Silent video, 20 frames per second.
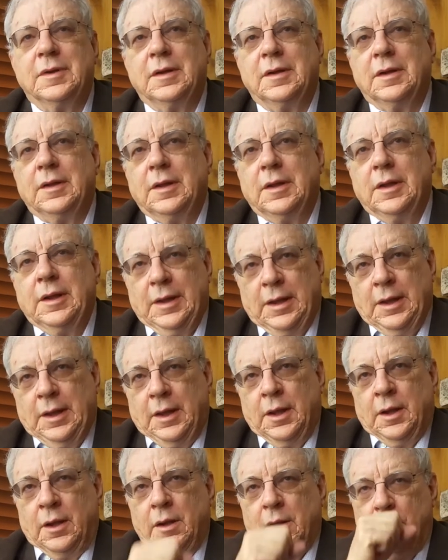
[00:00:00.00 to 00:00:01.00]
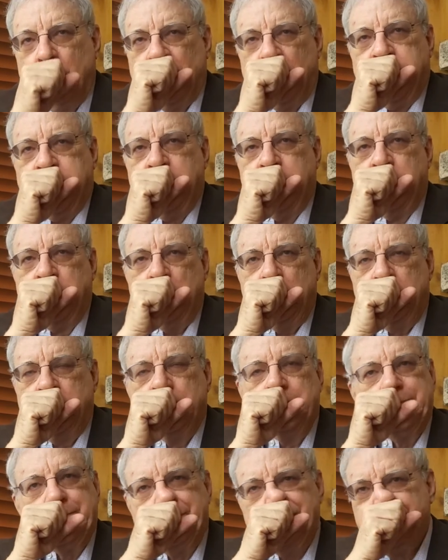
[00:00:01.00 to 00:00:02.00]
or perhaps in my lifetime, a little bit
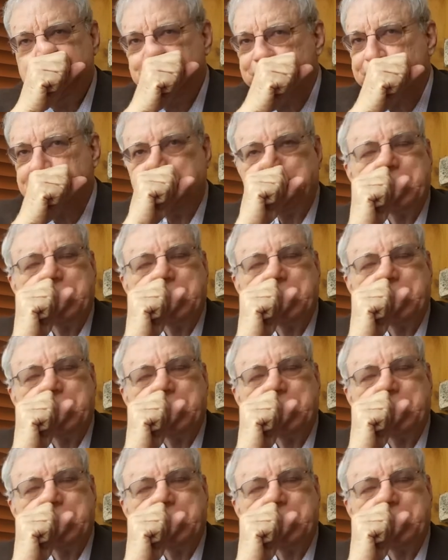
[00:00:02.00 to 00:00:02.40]
younger than you,